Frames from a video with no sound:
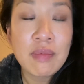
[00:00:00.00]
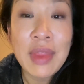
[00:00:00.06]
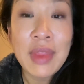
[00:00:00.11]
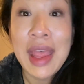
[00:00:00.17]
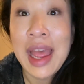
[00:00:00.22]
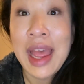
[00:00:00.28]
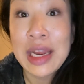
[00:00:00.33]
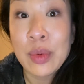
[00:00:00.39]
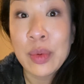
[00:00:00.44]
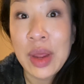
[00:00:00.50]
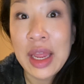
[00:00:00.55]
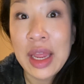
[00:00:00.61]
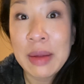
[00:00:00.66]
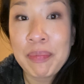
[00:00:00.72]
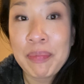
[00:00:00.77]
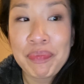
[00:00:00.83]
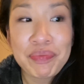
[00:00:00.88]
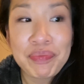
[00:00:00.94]
Anyway,
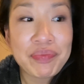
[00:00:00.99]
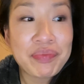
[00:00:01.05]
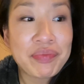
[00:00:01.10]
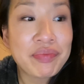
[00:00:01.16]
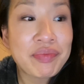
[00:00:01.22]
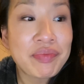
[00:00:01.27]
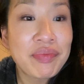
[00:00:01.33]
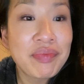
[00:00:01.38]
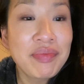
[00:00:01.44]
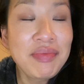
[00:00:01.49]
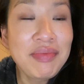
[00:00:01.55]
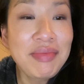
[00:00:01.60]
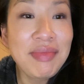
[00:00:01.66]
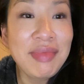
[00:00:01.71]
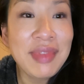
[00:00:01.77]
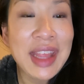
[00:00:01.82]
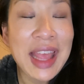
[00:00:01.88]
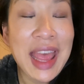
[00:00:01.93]

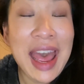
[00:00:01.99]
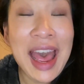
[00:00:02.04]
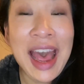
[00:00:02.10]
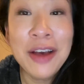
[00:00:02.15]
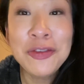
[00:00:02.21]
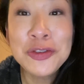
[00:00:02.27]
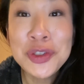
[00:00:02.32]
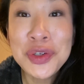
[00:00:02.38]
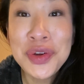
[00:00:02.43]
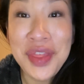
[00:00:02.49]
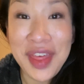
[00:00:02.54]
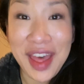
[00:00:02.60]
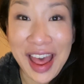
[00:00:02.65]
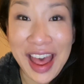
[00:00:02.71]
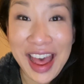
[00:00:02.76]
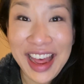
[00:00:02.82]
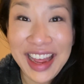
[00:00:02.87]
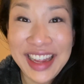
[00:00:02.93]
after
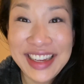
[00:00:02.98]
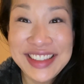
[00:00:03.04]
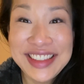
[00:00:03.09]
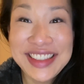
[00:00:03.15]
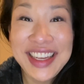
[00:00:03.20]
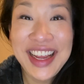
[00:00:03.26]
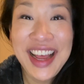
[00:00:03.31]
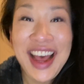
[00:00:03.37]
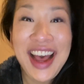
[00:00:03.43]
that,